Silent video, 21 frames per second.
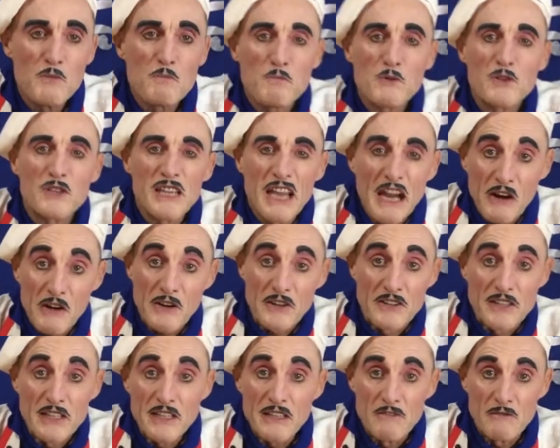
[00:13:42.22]
put carrot
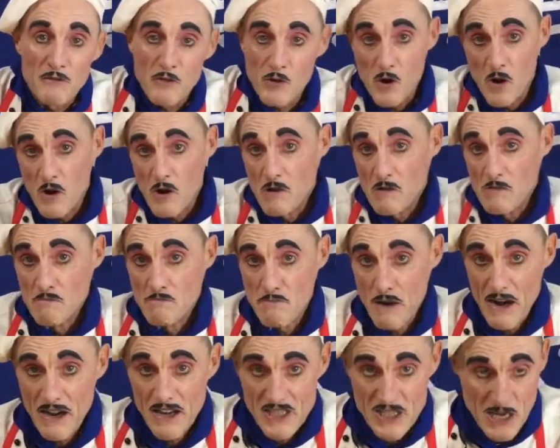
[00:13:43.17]
in, for
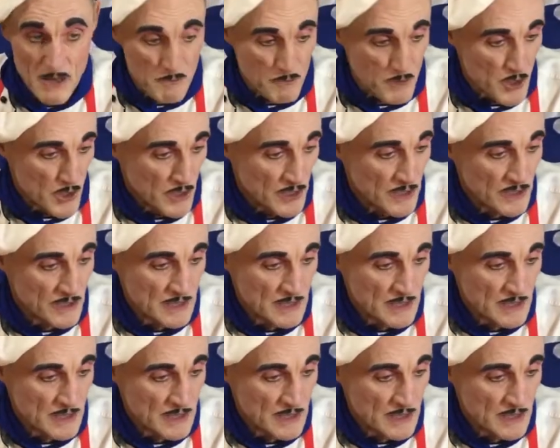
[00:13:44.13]
example,